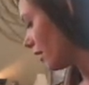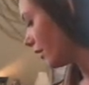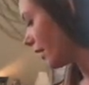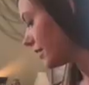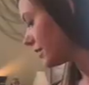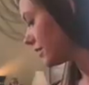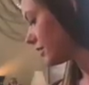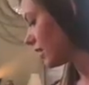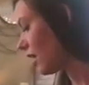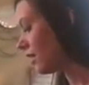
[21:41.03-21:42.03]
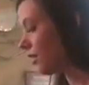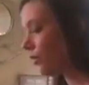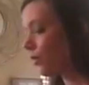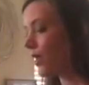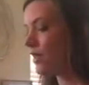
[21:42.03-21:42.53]
Let's start
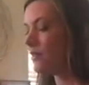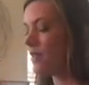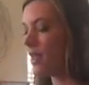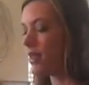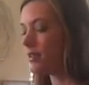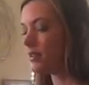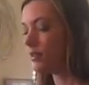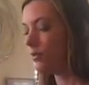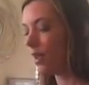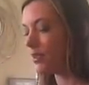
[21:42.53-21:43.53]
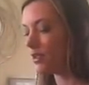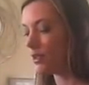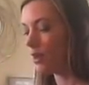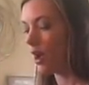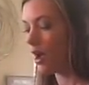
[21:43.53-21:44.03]
with a
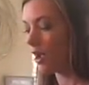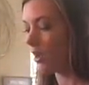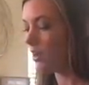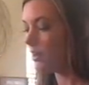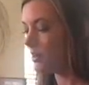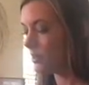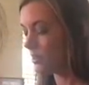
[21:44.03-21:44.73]
surrender card.